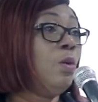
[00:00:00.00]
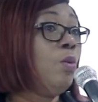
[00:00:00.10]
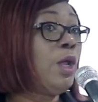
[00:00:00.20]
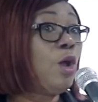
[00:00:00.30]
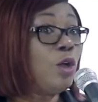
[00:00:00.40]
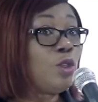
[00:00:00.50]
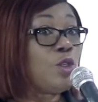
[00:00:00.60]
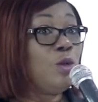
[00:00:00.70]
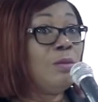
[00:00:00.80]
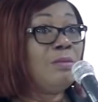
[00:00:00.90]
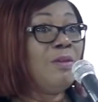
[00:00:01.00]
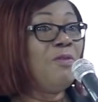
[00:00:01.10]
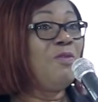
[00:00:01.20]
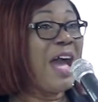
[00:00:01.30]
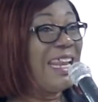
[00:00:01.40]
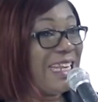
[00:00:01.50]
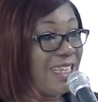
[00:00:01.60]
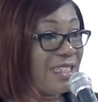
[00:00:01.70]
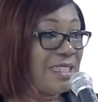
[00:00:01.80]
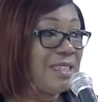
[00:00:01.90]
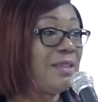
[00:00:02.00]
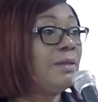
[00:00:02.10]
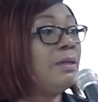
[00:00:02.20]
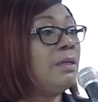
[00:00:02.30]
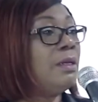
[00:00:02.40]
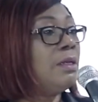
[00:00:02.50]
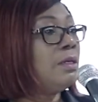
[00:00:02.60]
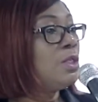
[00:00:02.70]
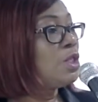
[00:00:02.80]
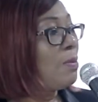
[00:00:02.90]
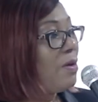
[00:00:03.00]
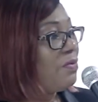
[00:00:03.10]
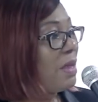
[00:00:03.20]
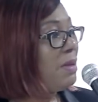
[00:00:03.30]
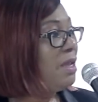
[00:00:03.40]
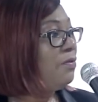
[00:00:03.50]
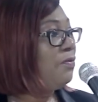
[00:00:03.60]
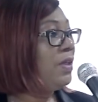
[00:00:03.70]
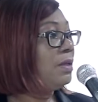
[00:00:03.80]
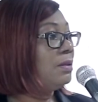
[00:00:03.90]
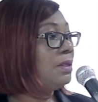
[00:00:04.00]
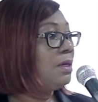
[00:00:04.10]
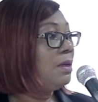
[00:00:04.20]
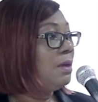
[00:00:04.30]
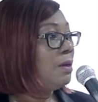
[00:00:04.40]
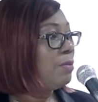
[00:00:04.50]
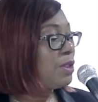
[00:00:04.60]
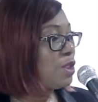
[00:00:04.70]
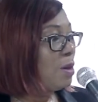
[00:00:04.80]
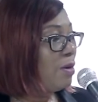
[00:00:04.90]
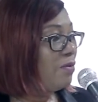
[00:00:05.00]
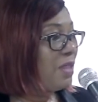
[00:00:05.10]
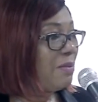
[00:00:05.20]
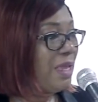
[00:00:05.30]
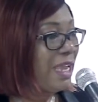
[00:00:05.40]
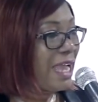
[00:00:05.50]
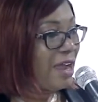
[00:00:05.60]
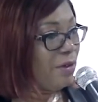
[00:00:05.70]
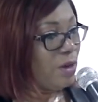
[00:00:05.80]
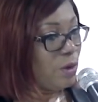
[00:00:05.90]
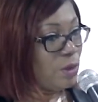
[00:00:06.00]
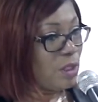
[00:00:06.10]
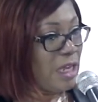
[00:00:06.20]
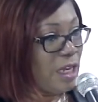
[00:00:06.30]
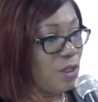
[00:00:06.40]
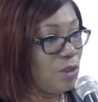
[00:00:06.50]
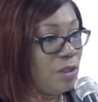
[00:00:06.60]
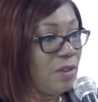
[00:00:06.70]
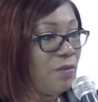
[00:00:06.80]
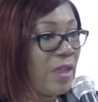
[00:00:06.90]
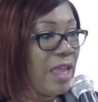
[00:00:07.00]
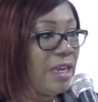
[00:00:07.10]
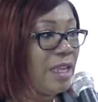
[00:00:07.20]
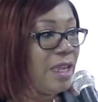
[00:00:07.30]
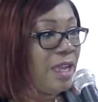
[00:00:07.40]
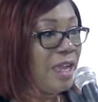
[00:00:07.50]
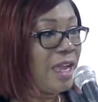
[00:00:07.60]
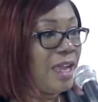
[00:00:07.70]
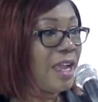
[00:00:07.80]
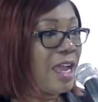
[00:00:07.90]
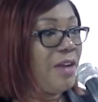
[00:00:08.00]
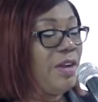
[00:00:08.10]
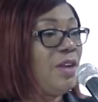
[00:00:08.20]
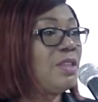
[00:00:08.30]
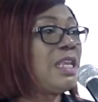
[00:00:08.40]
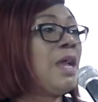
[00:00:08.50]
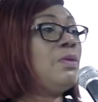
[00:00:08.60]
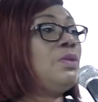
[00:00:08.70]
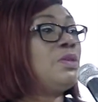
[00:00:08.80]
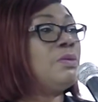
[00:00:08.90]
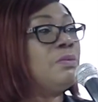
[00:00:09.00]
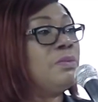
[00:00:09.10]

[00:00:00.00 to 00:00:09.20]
We got to valleys. Some of them he filled, but some of them he carried us into the valley and carried us out.